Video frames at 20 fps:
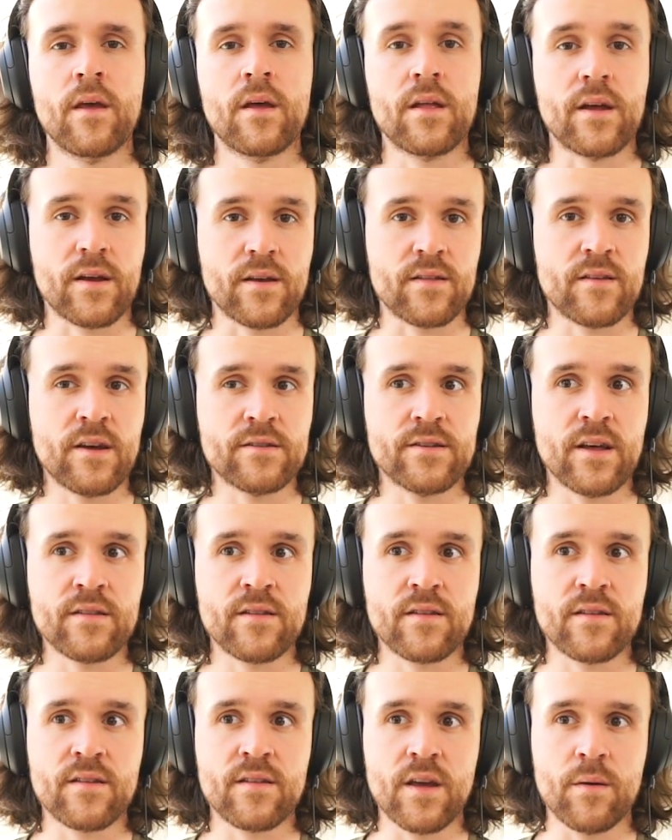Like I said,
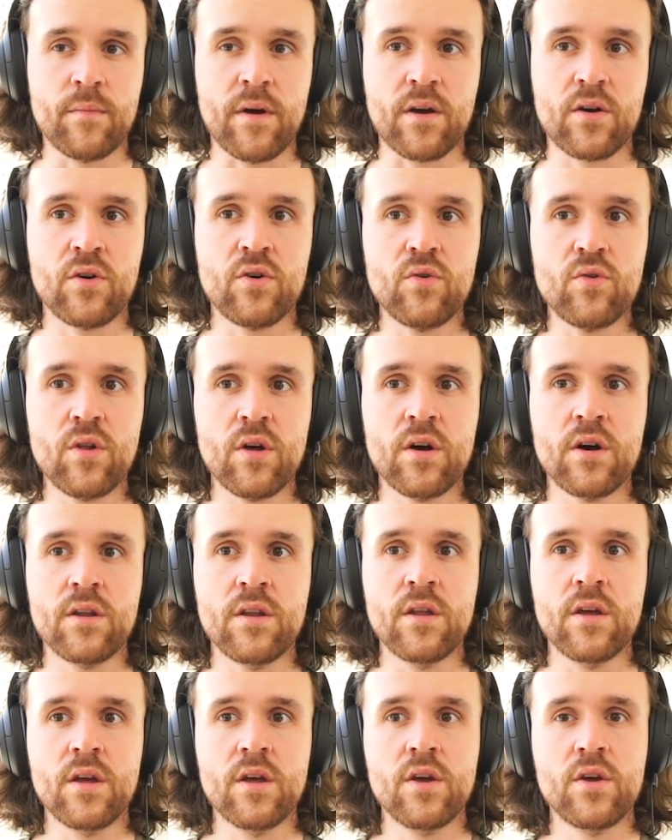that's the
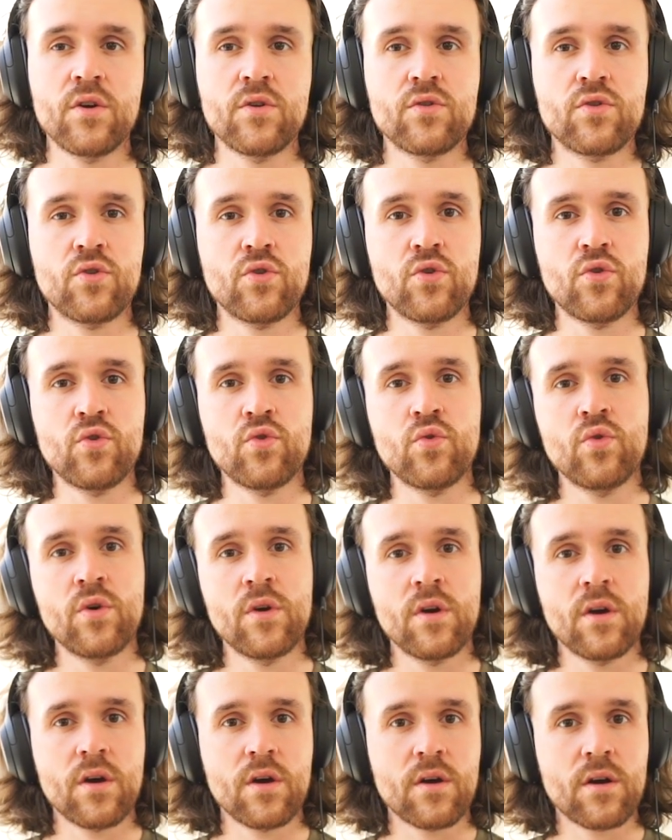semicolon to
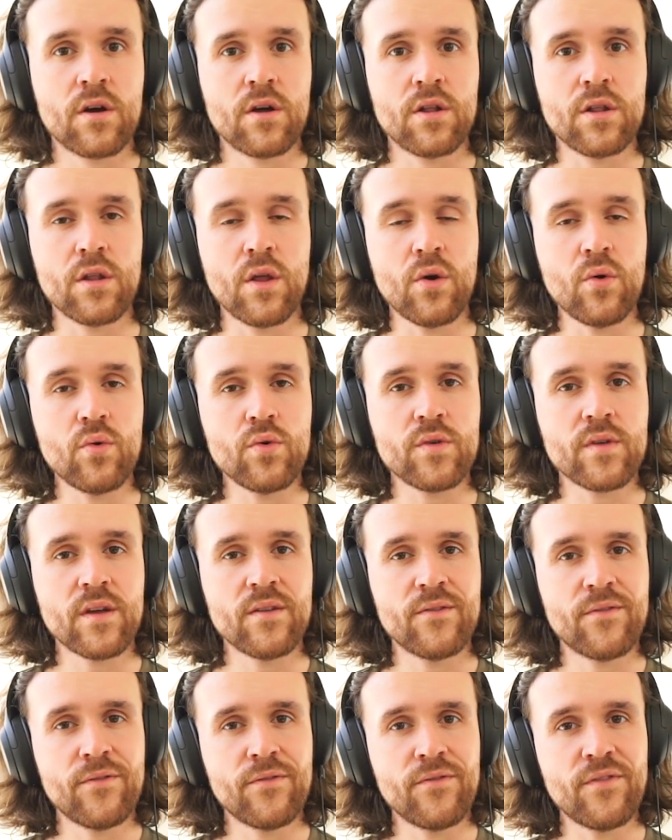close
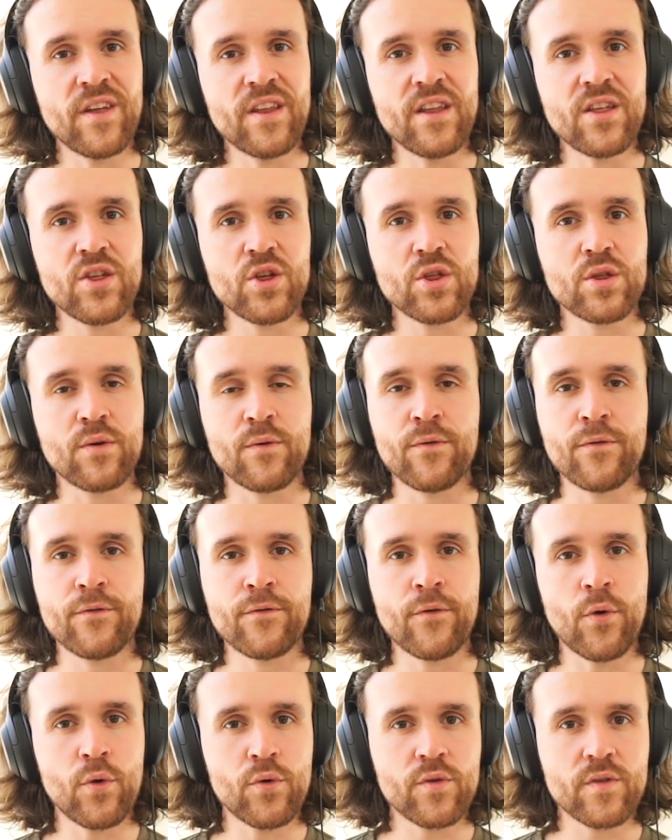and finish the
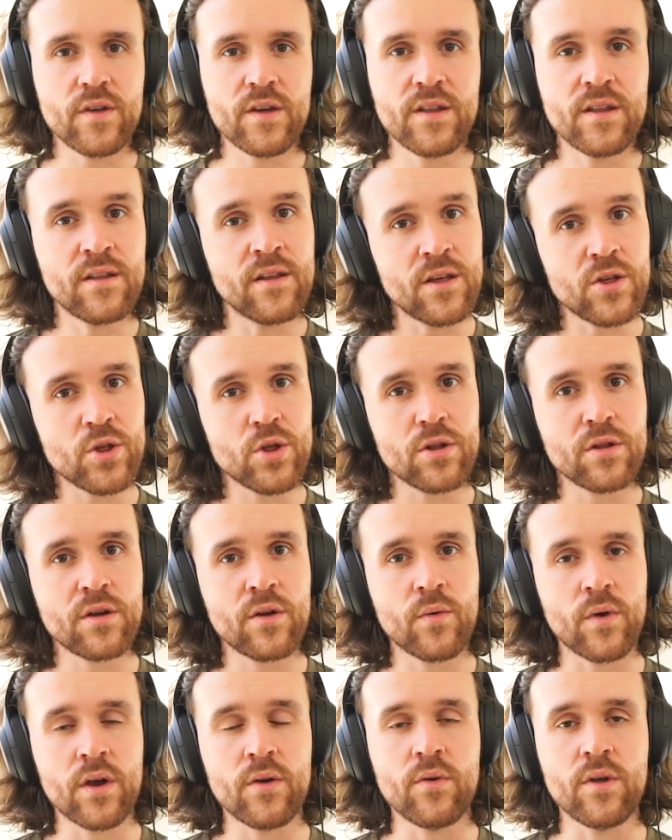first initial
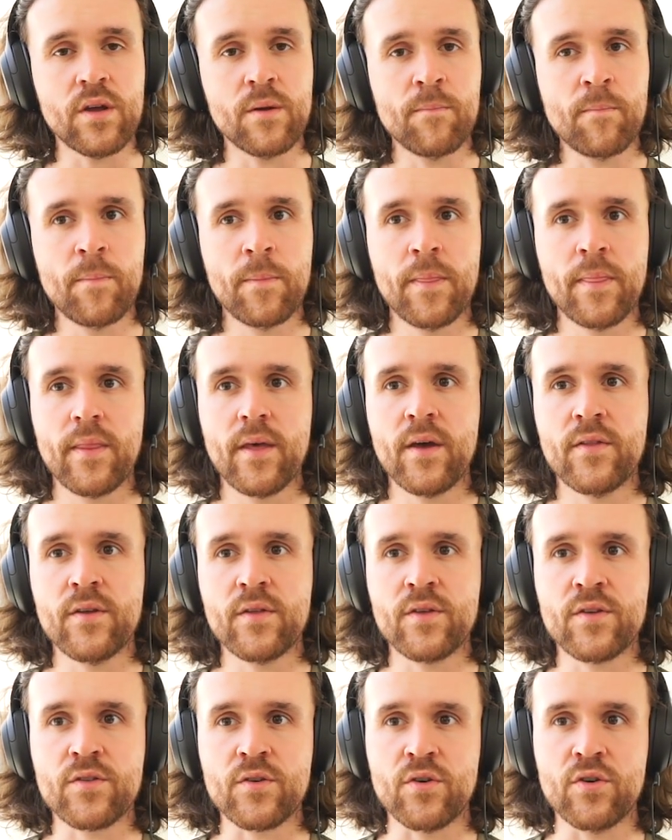query and
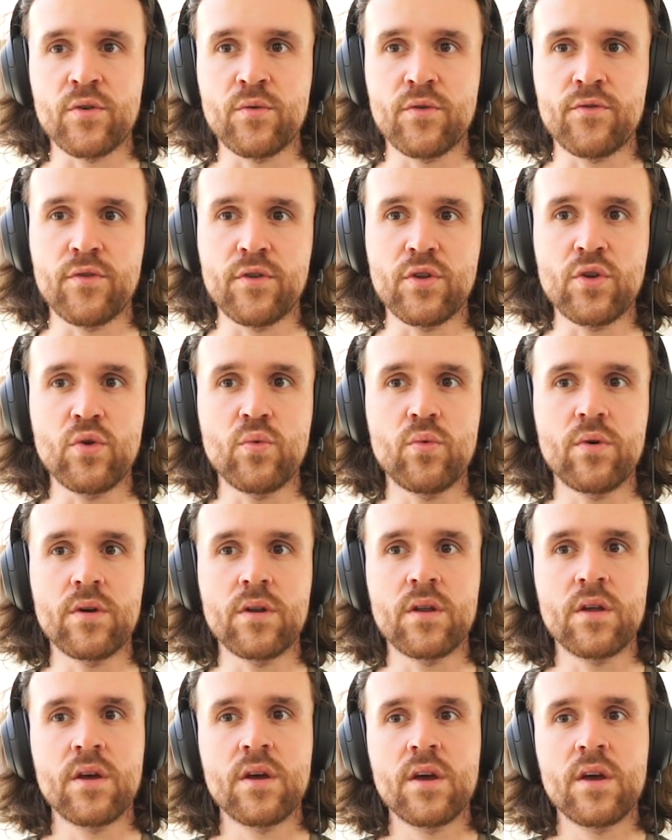then start with a new one.